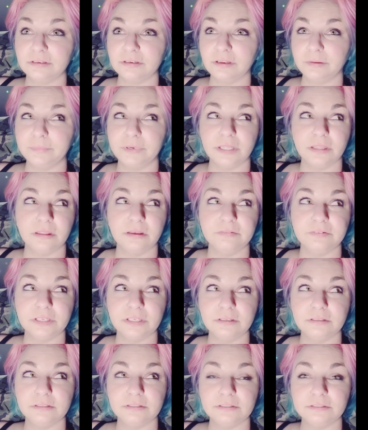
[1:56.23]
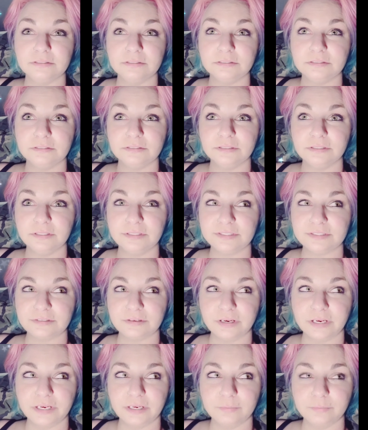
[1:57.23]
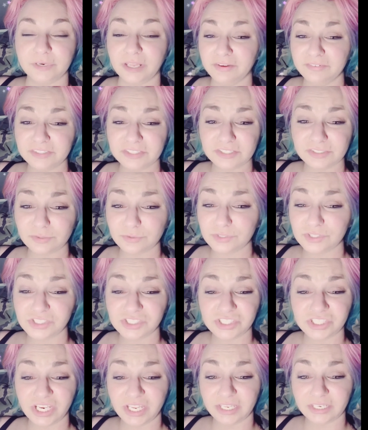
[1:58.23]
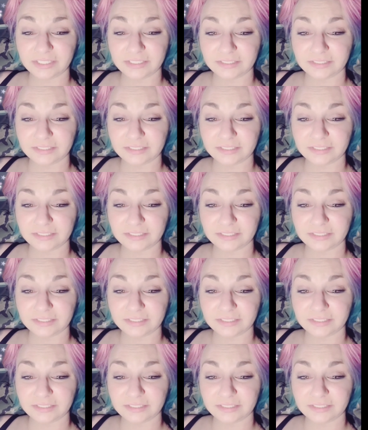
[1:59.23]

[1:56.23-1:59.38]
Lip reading: I mean, I love it. It's great, but I haven't sold shit.